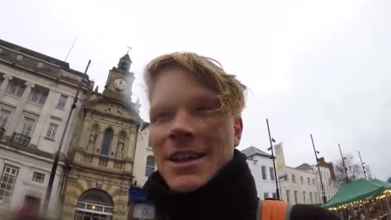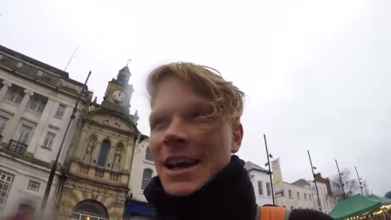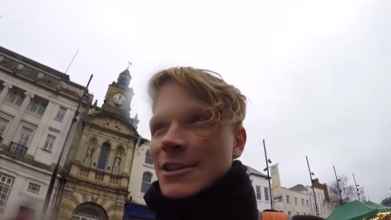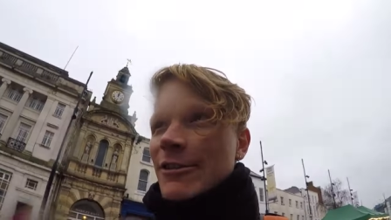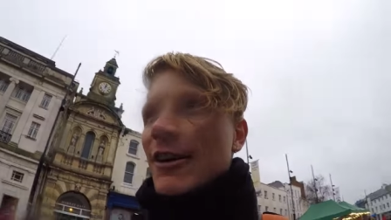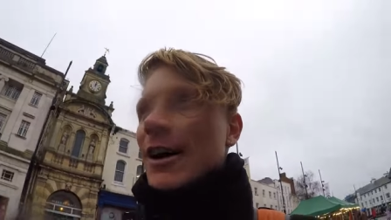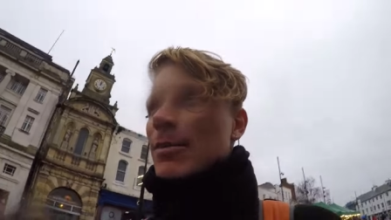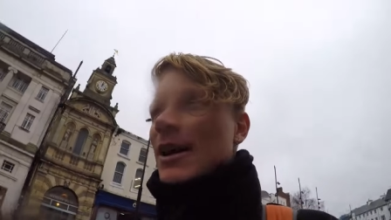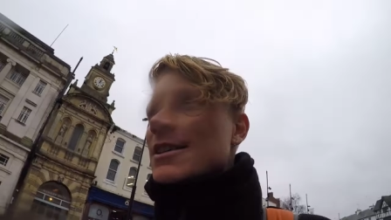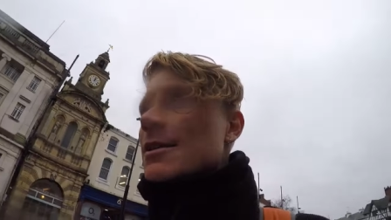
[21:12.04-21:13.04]
that's a fine
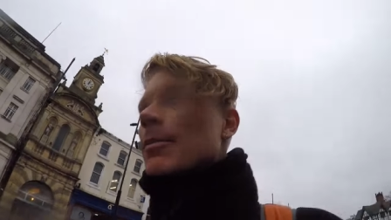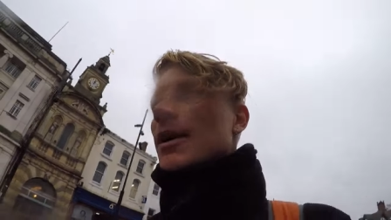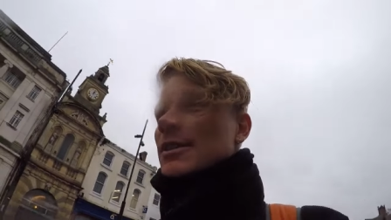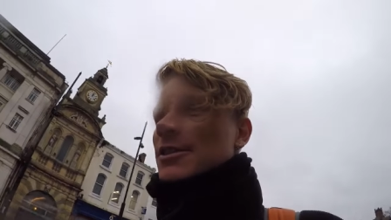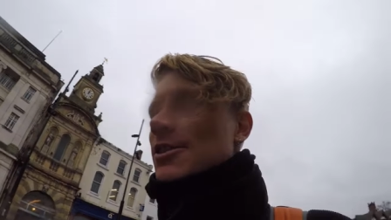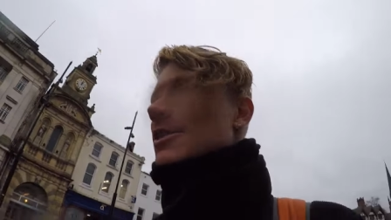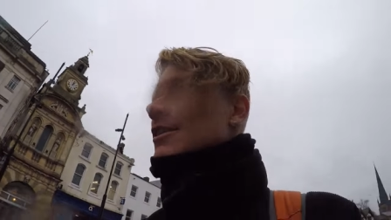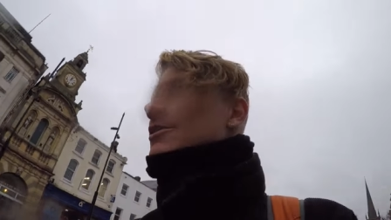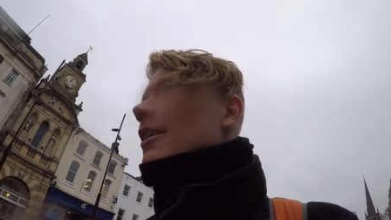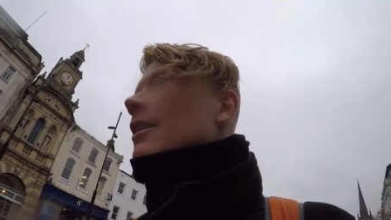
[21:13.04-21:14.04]
place to busk just
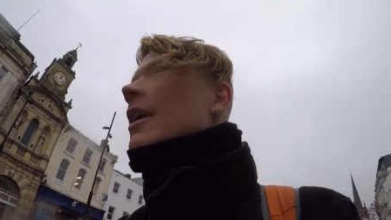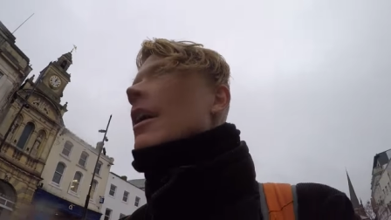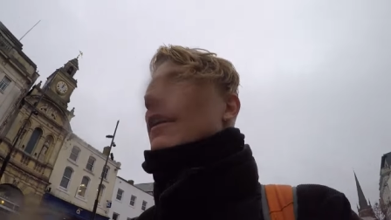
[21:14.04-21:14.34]
outside there.